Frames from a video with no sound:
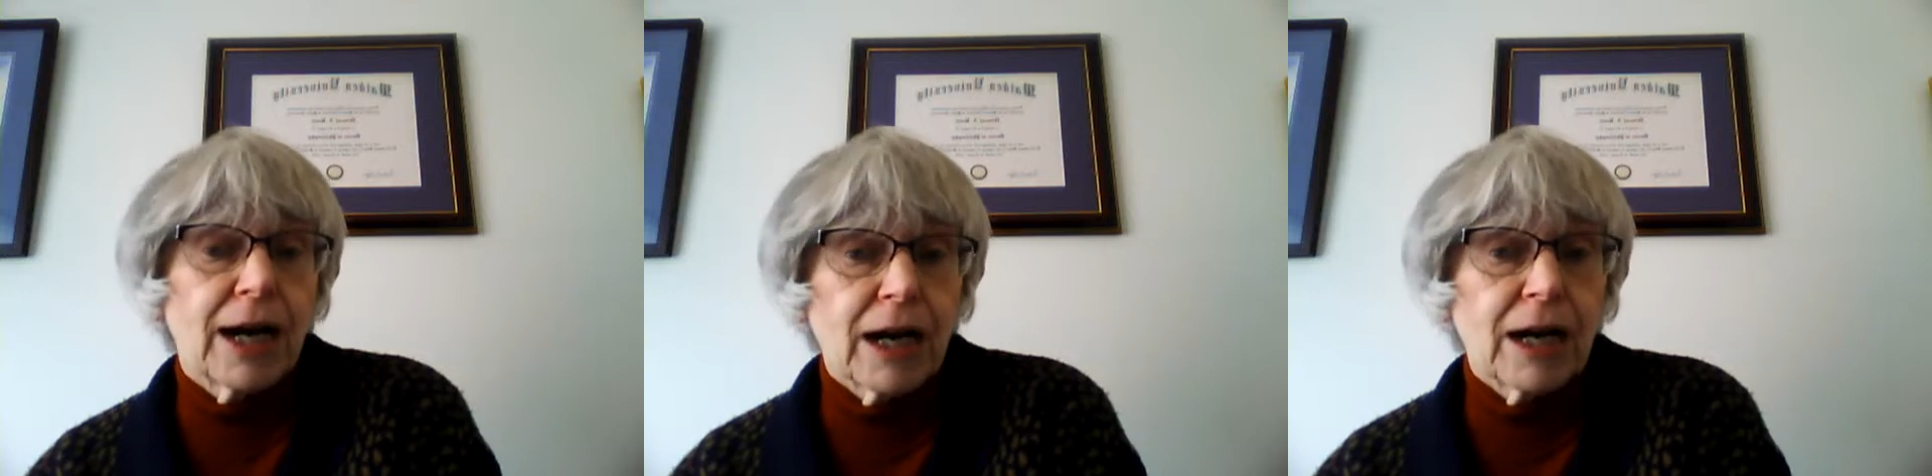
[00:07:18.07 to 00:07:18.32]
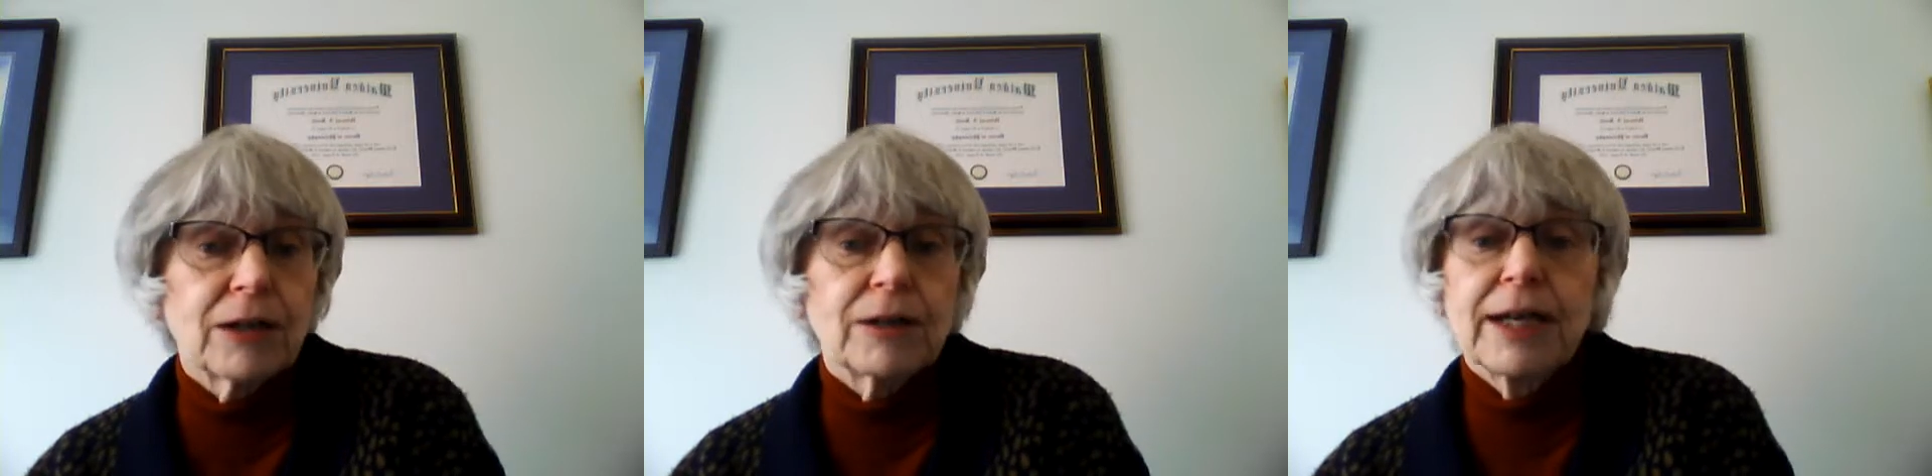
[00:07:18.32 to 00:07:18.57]

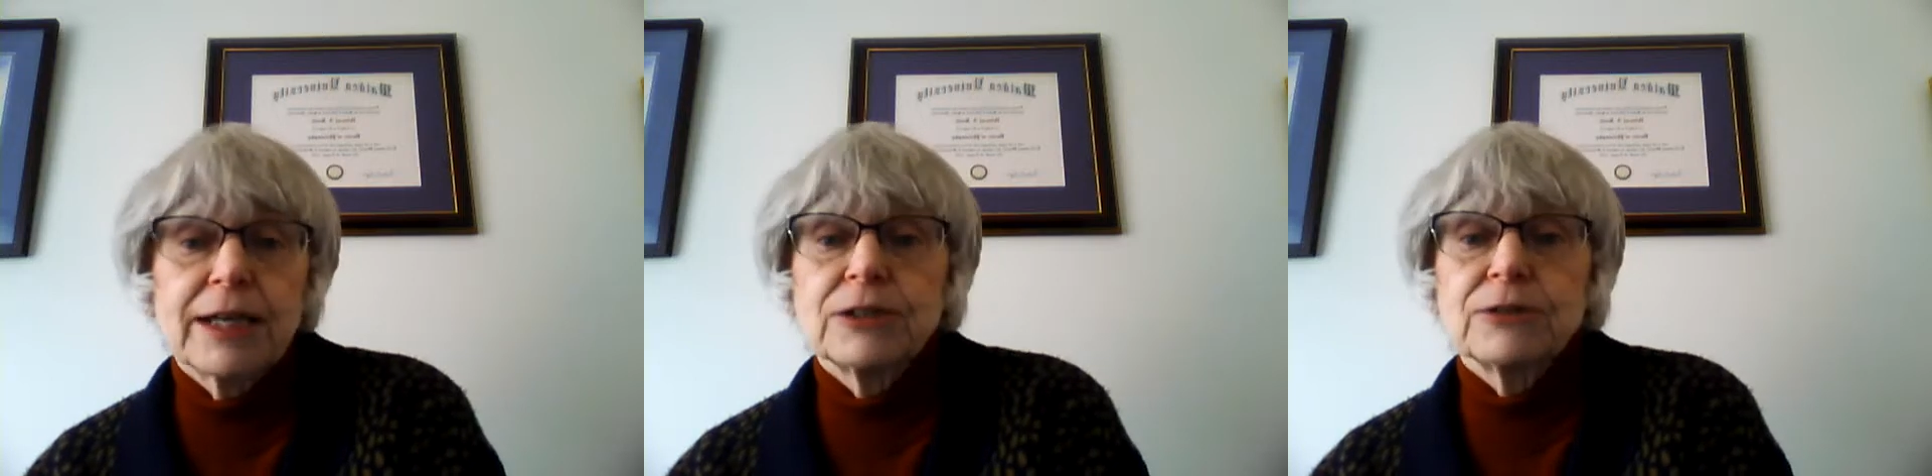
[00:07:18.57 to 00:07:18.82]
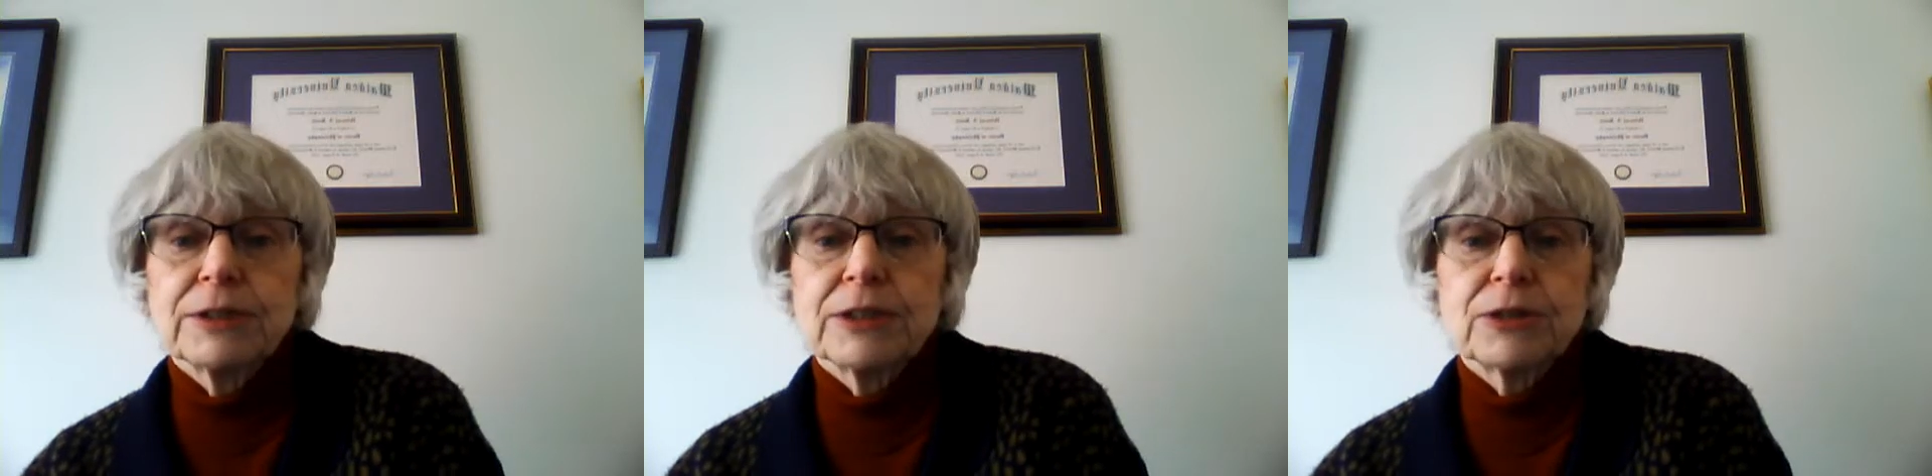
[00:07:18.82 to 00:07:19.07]
are
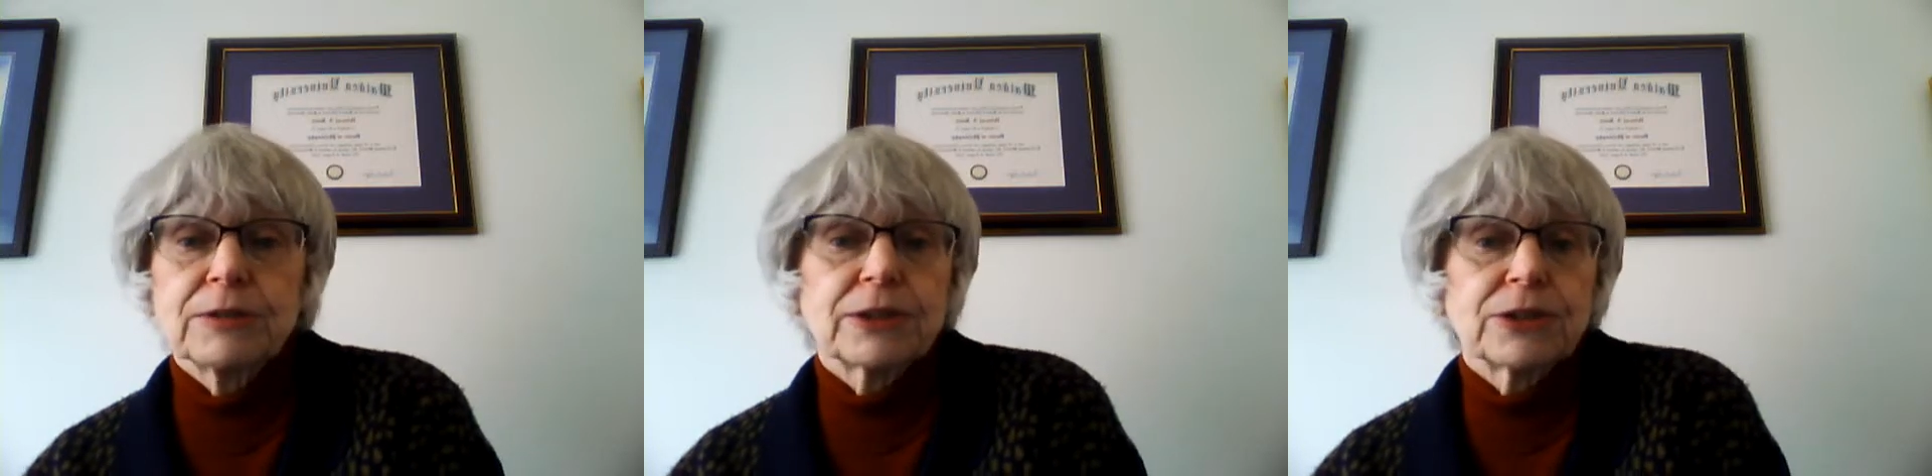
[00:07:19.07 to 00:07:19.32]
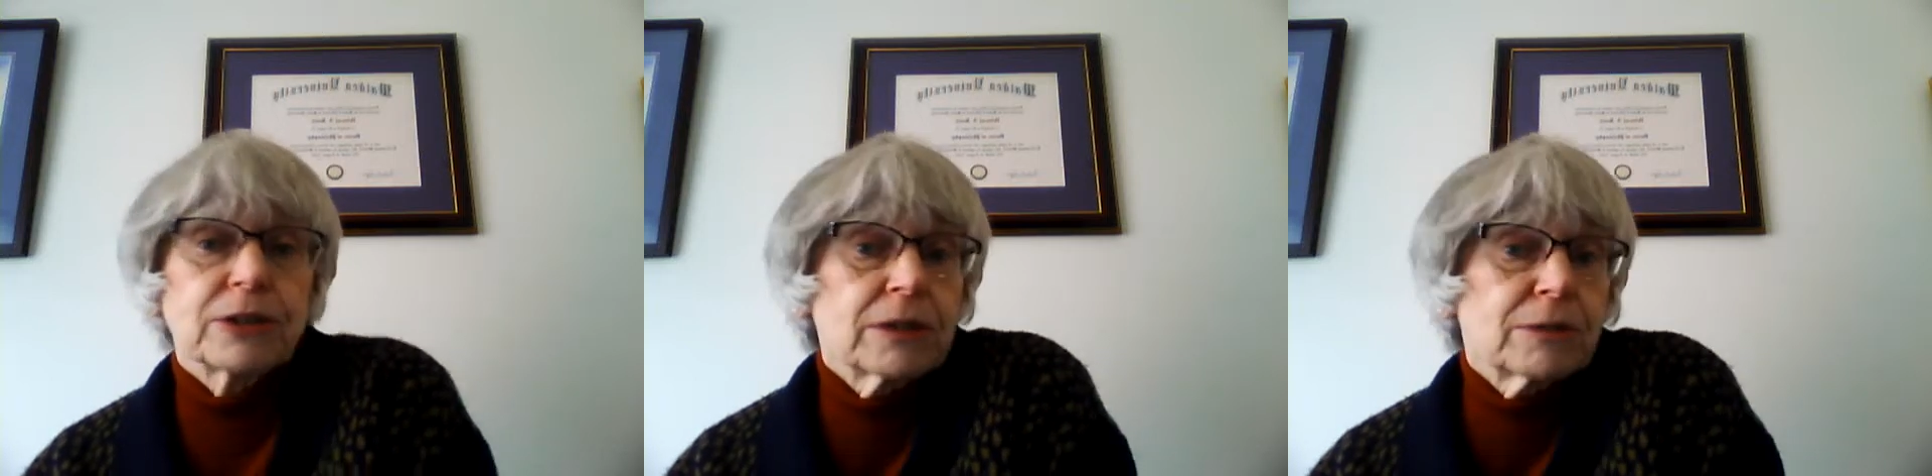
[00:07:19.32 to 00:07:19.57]
age
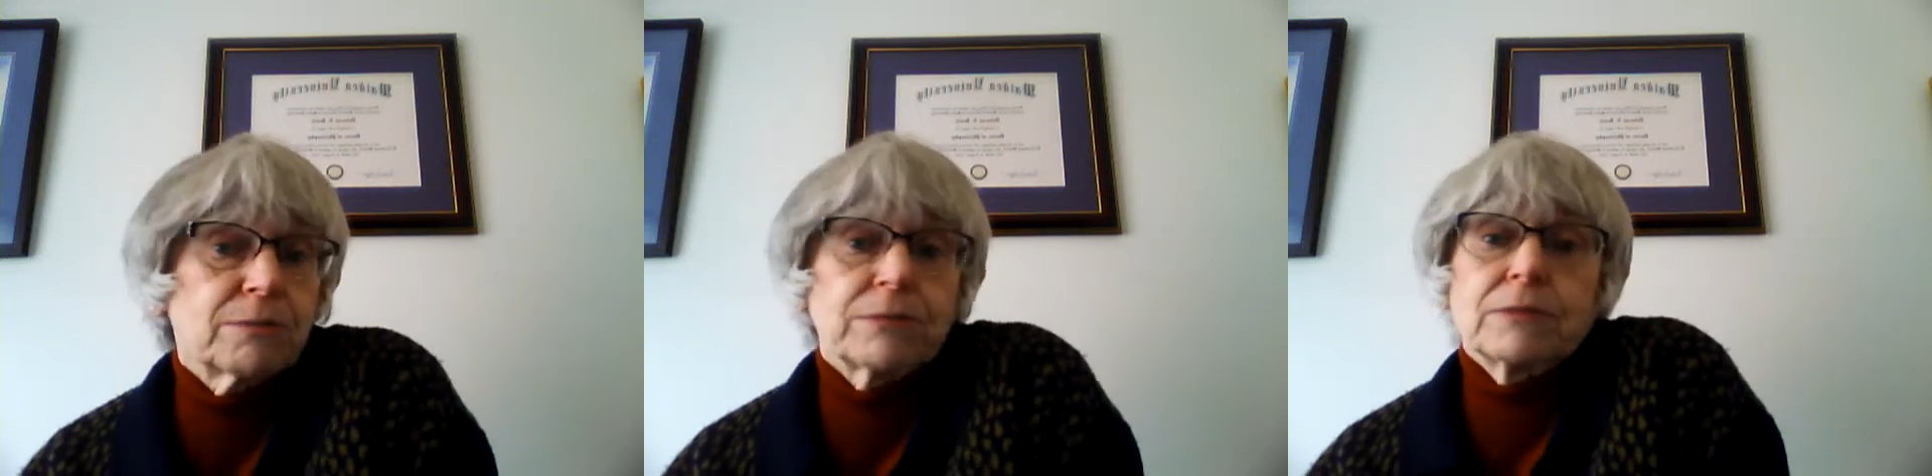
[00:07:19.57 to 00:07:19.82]
restrictions.